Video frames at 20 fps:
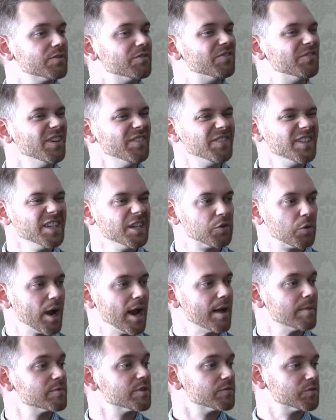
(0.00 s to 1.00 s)
50
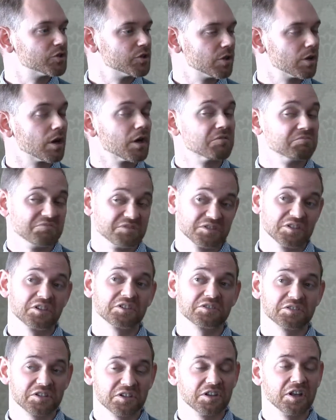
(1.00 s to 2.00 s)
grams of sugar is
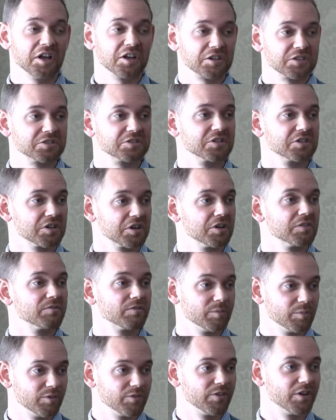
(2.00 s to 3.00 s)
actually a lot of sugar
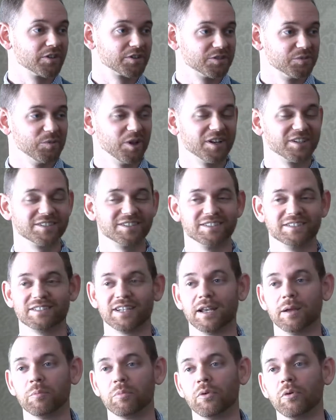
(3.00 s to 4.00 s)
from a functional medicine
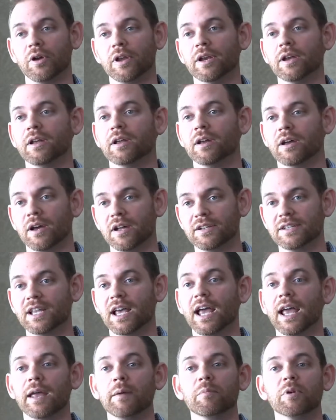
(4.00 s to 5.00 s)
standpoint a
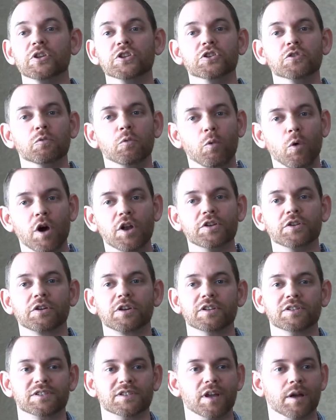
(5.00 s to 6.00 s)
day, but you want your
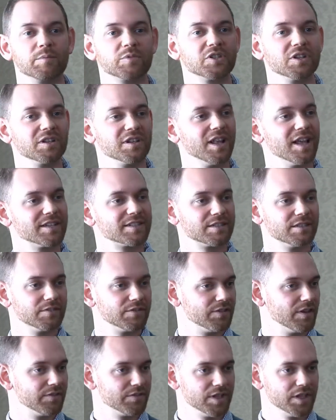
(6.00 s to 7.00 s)
consumption at less than
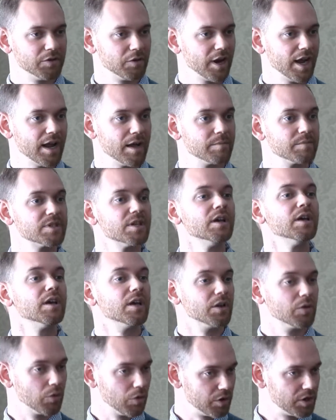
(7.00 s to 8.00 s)
50 grams
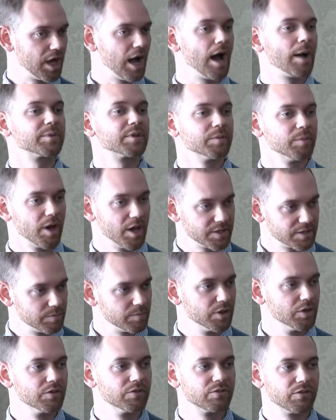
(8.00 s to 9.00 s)
in order to optimize
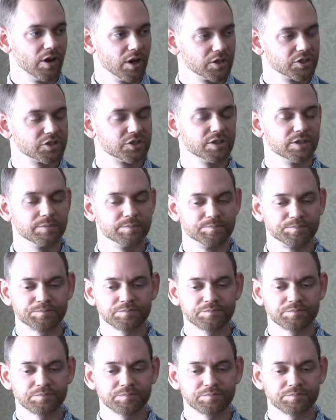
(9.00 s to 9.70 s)
immune function.